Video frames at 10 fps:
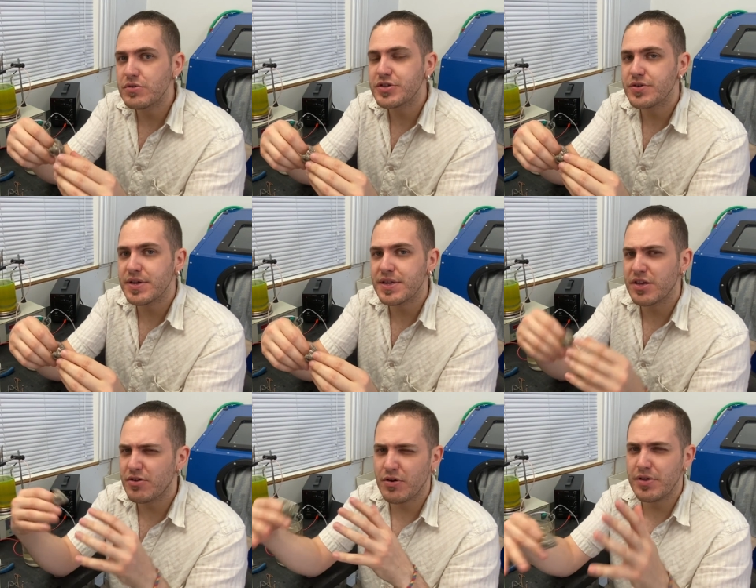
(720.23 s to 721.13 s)
to it that
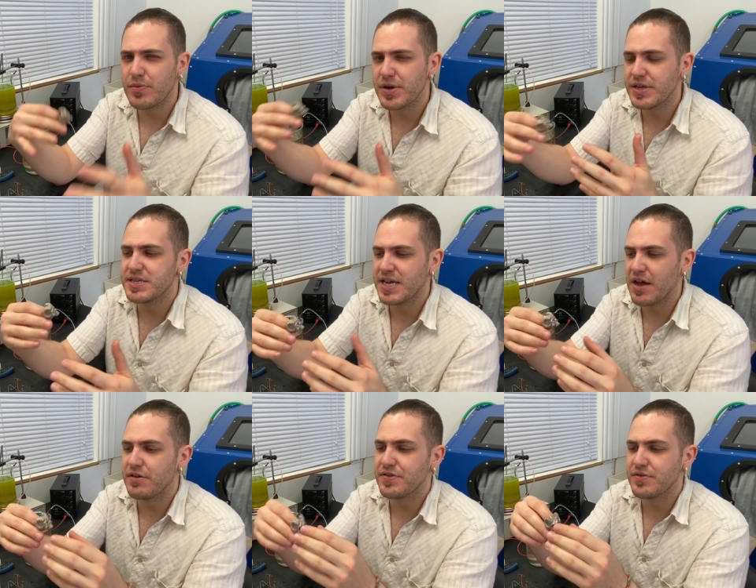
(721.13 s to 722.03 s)
you can only really
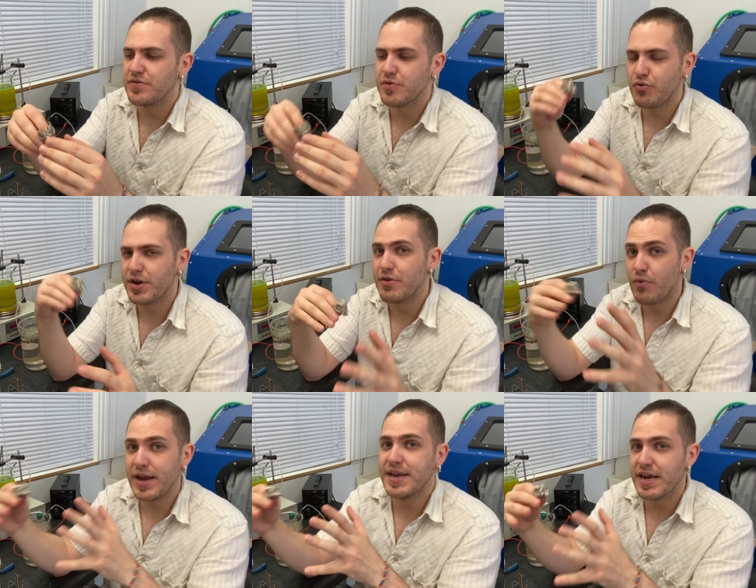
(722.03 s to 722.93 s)
tell as soon as you put it
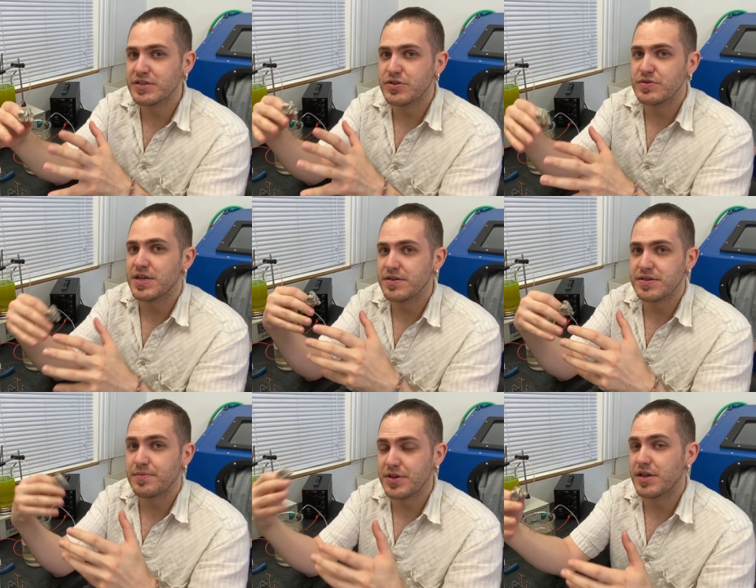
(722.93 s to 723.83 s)
right next to say
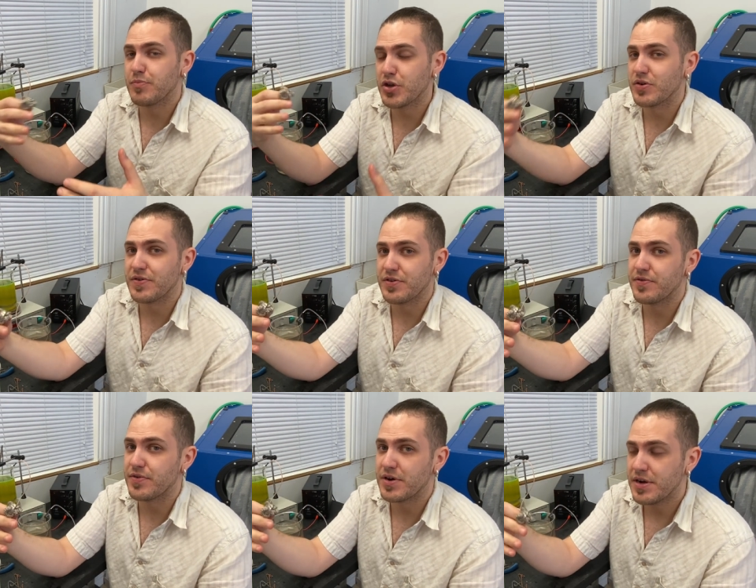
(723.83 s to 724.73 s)
something like pure
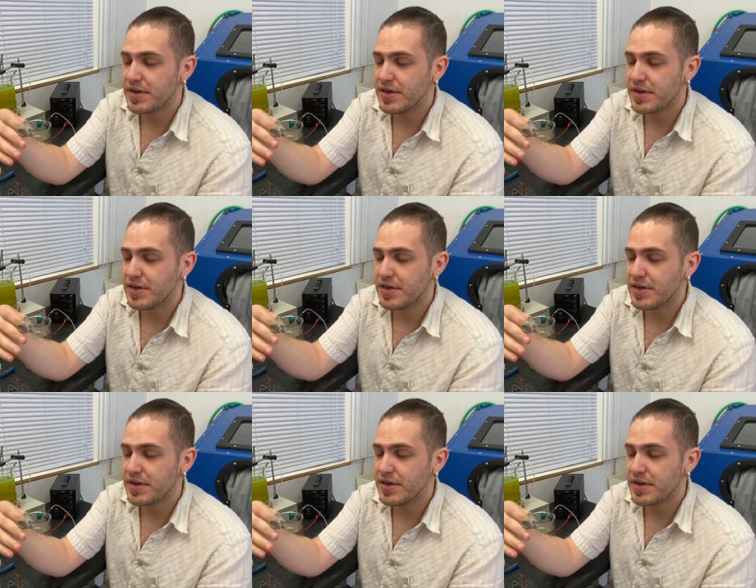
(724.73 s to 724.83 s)
silver.